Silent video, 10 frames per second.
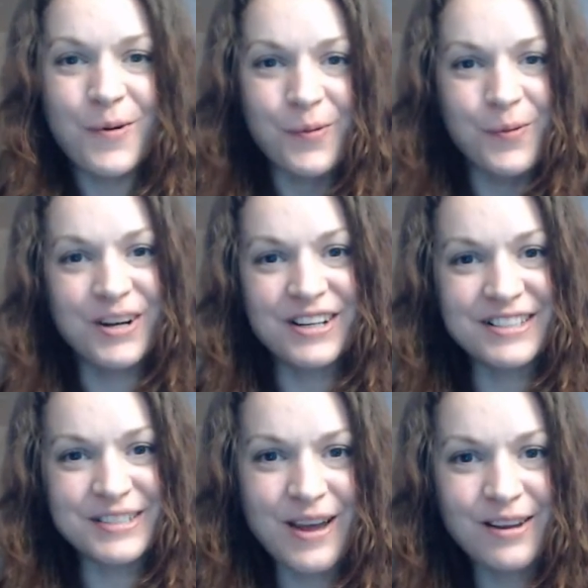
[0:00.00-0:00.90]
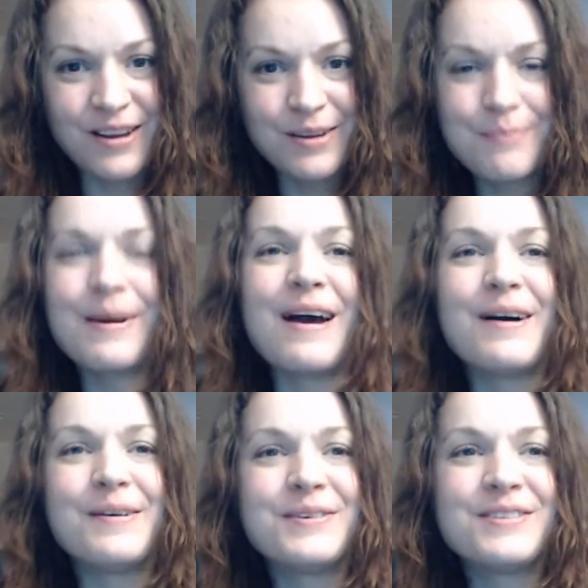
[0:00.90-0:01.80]
We're going to talk
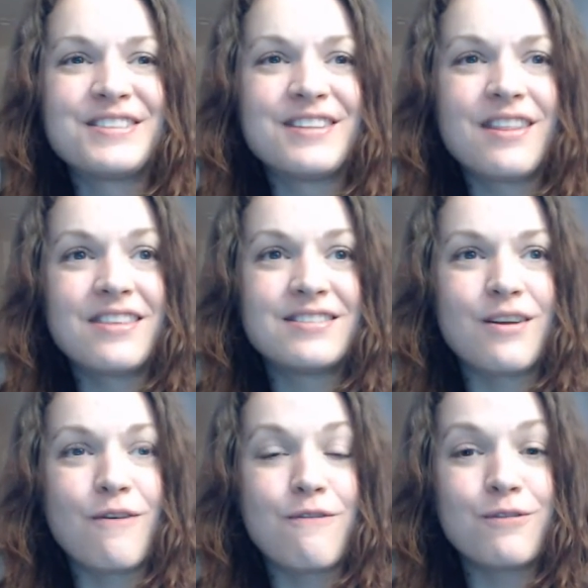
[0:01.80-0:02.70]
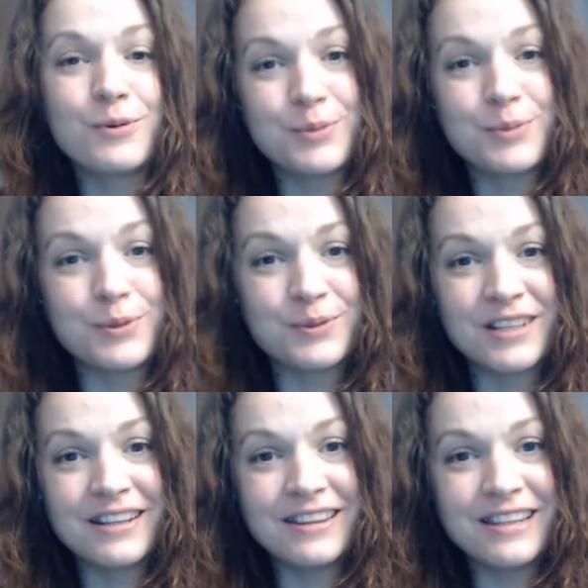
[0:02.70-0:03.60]
about this full moon
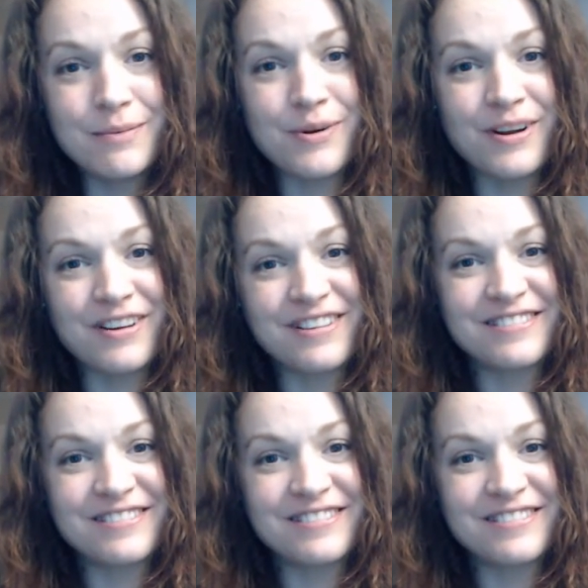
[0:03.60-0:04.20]
in Libra